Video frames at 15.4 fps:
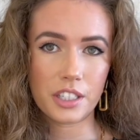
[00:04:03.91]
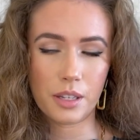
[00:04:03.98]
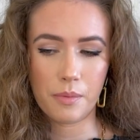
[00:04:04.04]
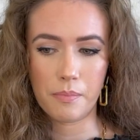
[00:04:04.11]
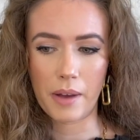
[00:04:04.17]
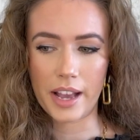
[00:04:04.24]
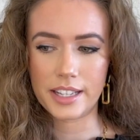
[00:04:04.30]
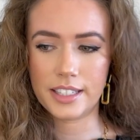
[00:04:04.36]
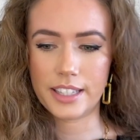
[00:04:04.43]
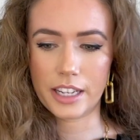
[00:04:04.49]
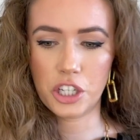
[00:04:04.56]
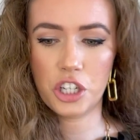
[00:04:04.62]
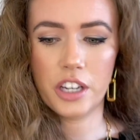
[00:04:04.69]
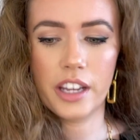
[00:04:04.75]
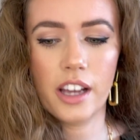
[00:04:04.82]
by
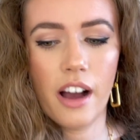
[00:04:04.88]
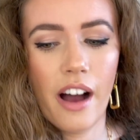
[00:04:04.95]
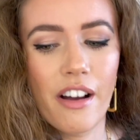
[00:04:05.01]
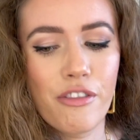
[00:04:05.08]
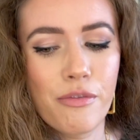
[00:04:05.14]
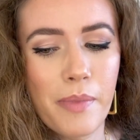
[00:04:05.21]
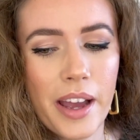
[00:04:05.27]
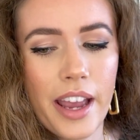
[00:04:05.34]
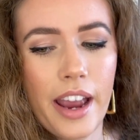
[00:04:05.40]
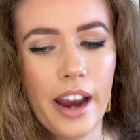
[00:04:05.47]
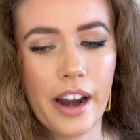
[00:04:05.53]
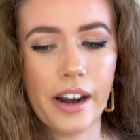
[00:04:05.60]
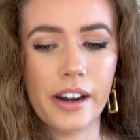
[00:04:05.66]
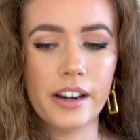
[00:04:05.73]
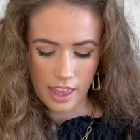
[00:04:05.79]
sectioning off my
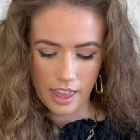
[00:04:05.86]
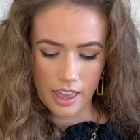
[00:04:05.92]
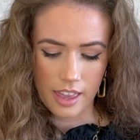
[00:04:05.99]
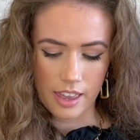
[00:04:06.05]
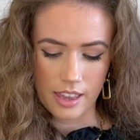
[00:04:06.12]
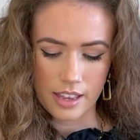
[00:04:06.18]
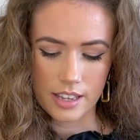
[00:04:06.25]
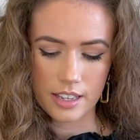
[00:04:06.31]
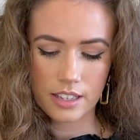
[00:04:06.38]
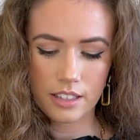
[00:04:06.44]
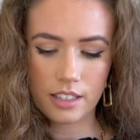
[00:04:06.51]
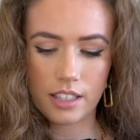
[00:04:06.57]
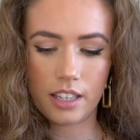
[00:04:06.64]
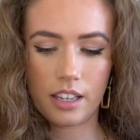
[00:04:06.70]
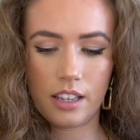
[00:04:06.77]
hair, and
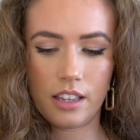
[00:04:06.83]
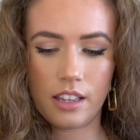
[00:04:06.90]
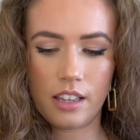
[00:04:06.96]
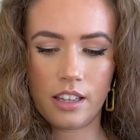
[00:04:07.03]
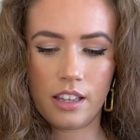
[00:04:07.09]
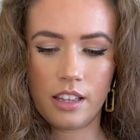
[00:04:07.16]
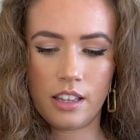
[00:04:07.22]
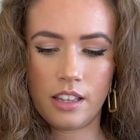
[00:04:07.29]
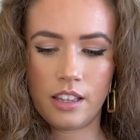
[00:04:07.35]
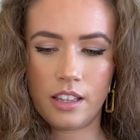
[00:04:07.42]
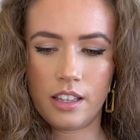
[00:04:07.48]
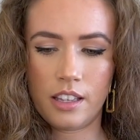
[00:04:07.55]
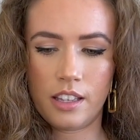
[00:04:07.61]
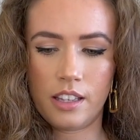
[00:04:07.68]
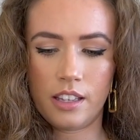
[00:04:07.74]

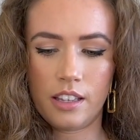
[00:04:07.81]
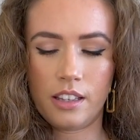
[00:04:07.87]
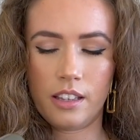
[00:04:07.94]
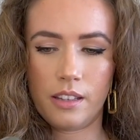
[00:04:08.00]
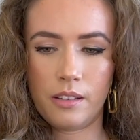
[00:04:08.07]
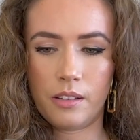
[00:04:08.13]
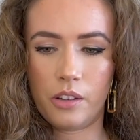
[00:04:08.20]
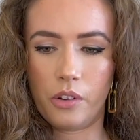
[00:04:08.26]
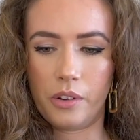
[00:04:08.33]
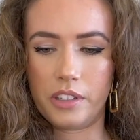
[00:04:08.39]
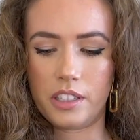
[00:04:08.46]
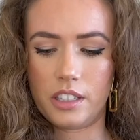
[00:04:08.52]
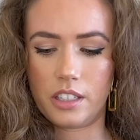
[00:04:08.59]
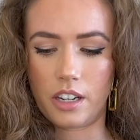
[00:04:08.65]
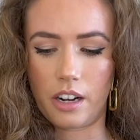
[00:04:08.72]
I'm going
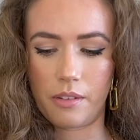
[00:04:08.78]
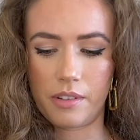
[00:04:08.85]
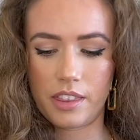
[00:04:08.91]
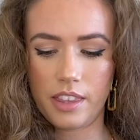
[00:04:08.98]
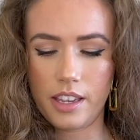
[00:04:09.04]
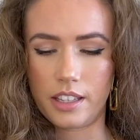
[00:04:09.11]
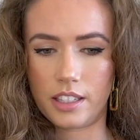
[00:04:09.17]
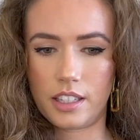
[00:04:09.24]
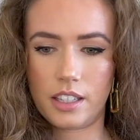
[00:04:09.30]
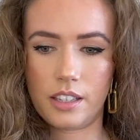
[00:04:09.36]
to start with this.